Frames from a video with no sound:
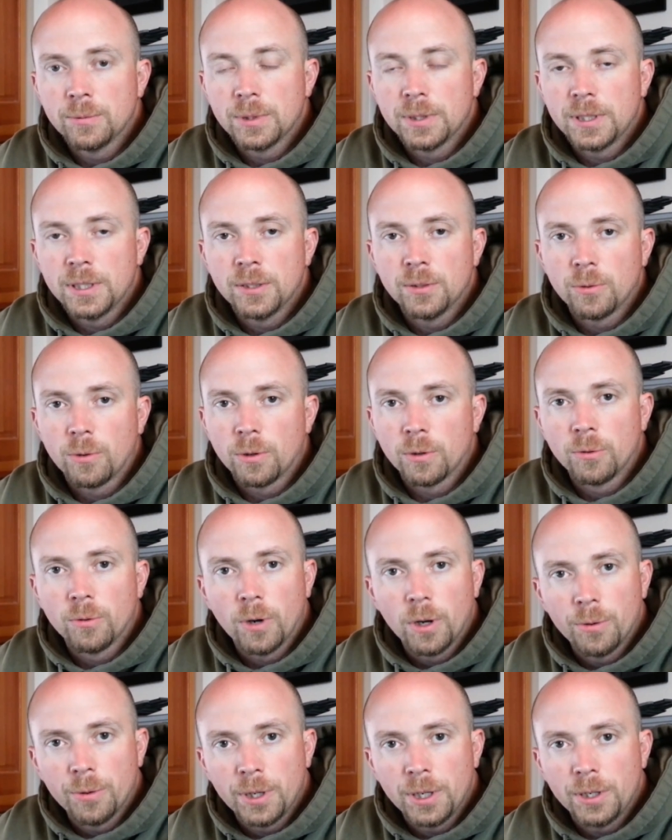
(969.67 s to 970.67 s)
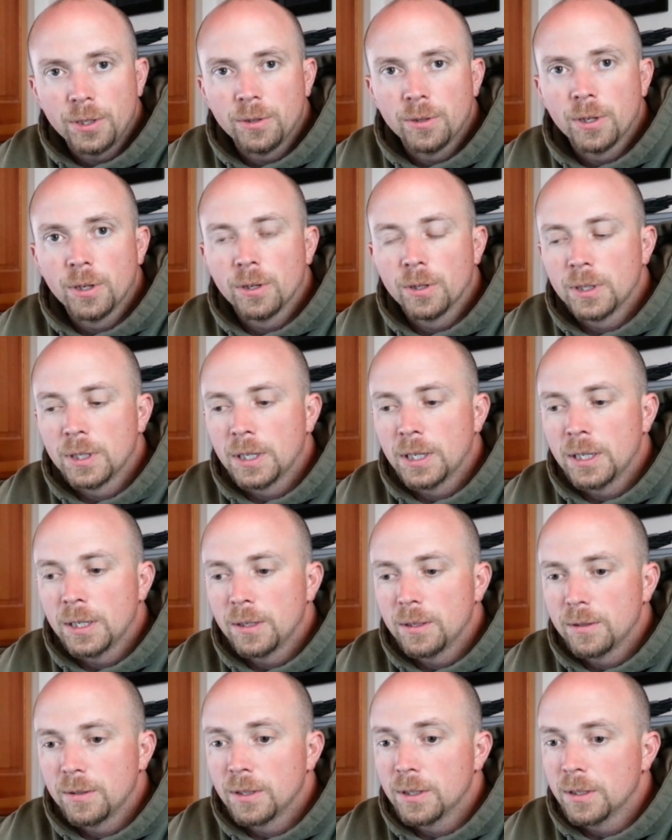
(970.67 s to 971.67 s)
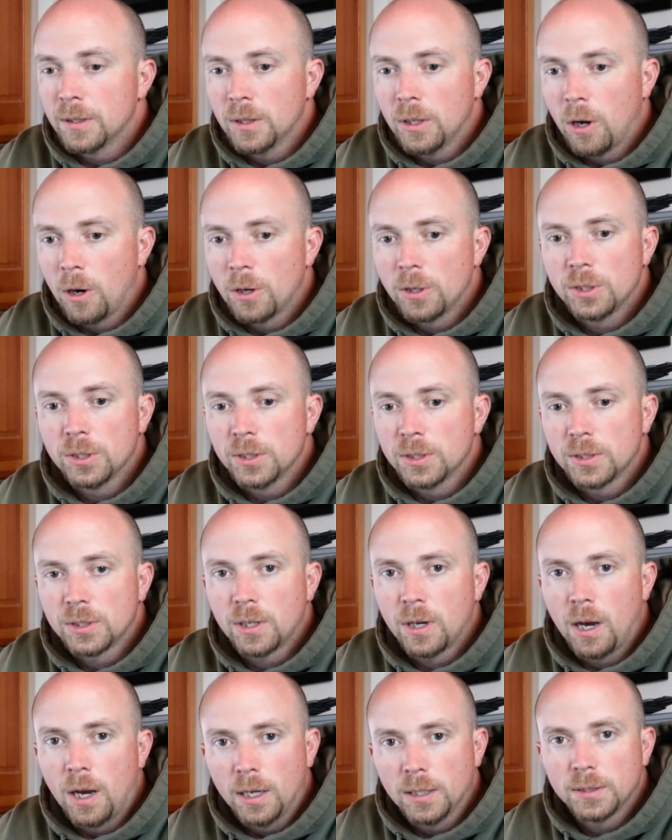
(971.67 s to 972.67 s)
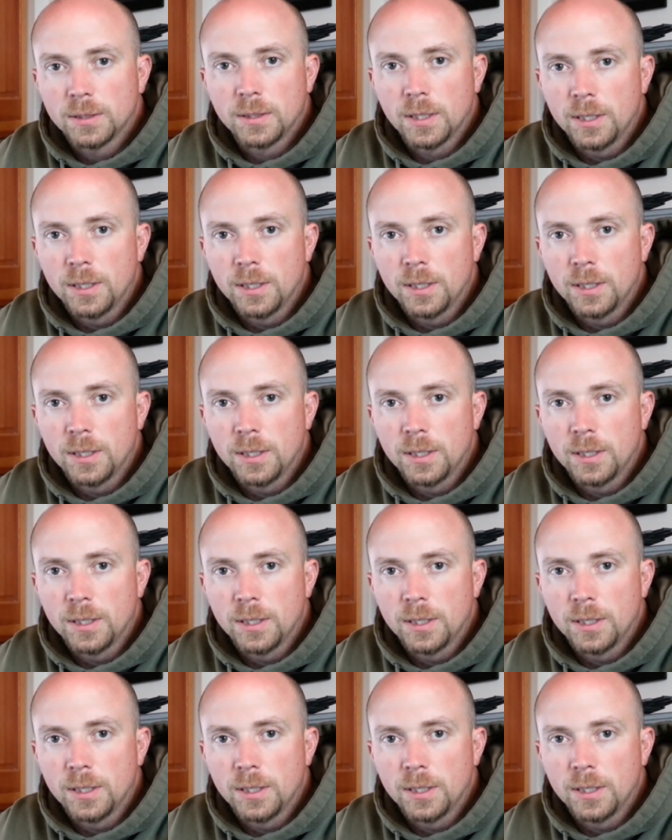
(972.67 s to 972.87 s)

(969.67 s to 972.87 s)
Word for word: with indoor growing, you know that the largest cost